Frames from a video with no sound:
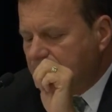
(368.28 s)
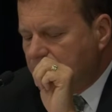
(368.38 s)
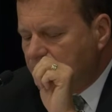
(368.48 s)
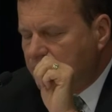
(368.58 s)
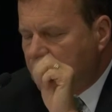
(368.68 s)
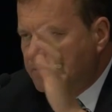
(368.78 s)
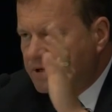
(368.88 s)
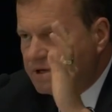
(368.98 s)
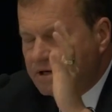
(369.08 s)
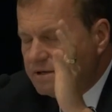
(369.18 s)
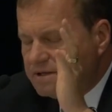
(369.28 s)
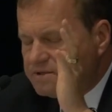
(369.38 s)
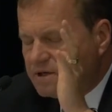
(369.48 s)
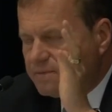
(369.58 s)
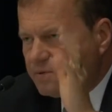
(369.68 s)
We were arming at
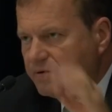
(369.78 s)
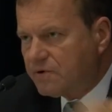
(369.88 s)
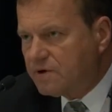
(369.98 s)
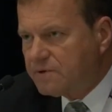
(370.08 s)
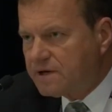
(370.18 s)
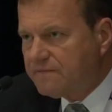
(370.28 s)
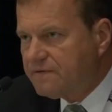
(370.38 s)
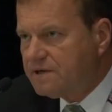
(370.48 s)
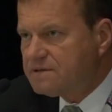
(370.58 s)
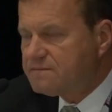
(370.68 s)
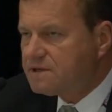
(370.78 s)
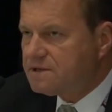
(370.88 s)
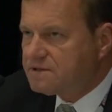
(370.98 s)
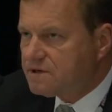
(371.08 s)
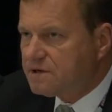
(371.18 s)
DARPA. We were arming Humvees
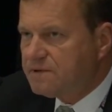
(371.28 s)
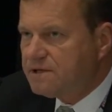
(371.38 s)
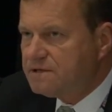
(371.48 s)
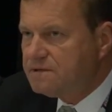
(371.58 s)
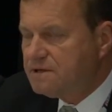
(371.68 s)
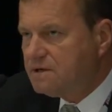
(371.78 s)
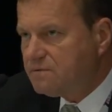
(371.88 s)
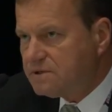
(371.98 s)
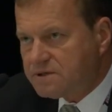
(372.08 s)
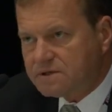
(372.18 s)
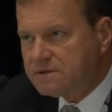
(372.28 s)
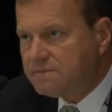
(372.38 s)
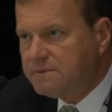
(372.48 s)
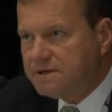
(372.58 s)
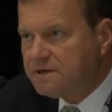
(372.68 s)
because the Army. We talked to the
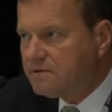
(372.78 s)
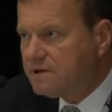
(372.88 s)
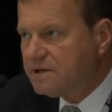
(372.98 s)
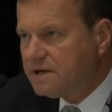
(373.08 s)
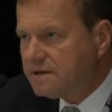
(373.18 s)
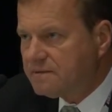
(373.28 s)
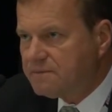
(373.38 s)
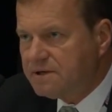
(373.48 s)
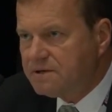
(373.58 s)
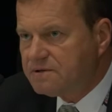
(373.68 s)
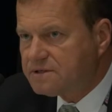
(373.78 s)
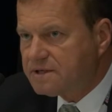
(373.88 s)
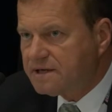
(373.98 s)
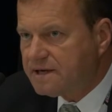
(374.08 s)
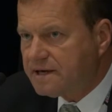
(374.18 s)
PEO on that, and the PEO
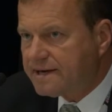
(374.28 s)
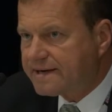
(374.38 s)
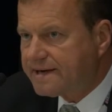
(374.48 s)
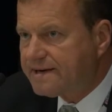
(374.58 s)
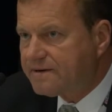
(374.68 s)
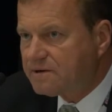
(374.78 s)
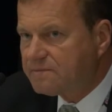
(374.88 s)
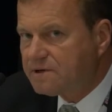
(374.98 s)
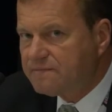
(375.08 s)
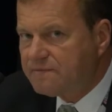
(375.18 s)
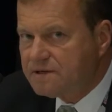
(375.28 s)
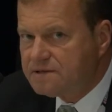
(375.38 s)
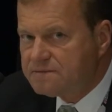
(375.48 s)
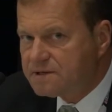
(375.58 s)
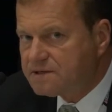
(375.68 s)
said, I cannot armor
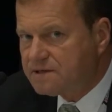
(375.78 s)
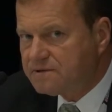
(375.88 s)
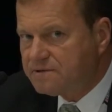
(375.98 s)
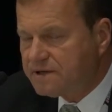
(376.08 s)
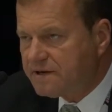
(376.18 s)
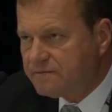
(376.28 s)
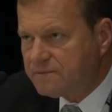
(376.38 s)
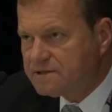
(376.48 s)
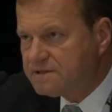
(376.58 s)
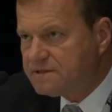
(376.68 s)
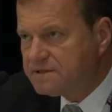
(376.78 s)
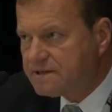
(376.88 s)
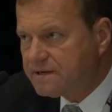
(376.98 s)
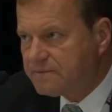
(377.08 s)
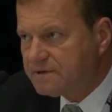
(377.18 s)
Humvees because I do not have a mission needs
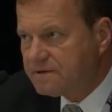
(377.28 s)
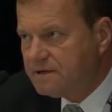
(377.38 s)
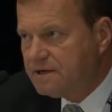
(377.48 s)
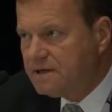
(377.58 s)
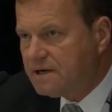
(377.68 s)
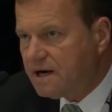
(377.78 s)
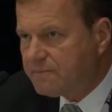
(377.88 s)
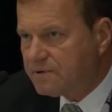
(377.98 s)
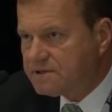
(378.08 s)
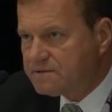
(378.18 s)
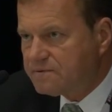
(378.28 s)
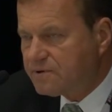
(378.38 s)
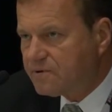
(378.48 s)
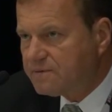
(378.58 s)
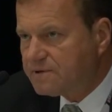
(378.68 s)
statement, operational
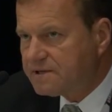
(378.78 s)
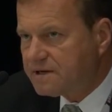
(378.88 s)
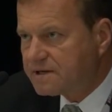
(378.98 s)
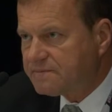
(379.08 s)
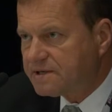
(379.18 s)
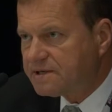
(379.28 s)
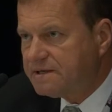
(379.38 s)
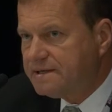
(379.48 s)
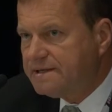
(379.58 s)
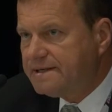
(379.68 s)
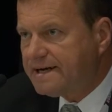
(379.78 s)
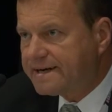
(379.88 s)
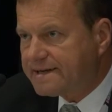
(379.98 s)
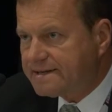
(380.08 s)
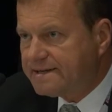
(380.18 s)
requirement document. I
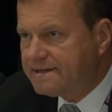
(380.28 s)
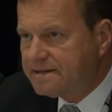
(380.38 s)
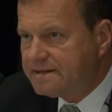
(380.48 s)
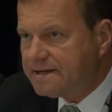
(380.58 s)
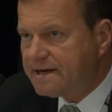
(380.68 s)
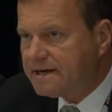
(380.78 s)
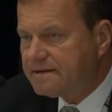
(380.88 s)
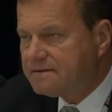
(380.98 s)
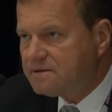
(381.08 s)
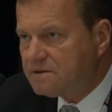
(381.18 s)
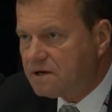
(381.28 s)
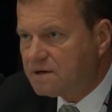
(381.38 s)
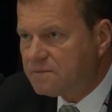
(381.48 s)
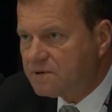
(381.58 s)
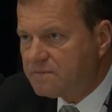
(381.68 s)
can legally not
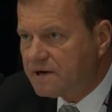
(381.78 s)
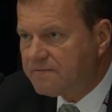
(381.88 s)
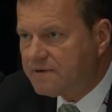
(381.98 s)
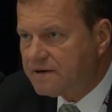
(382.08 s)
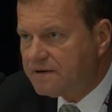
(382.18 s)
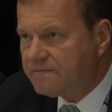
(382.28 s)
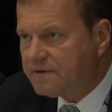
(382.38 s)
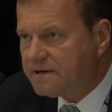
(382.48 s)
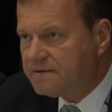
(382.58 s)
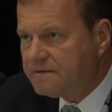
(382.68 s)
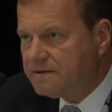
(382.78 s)
armor or modify a Humvee.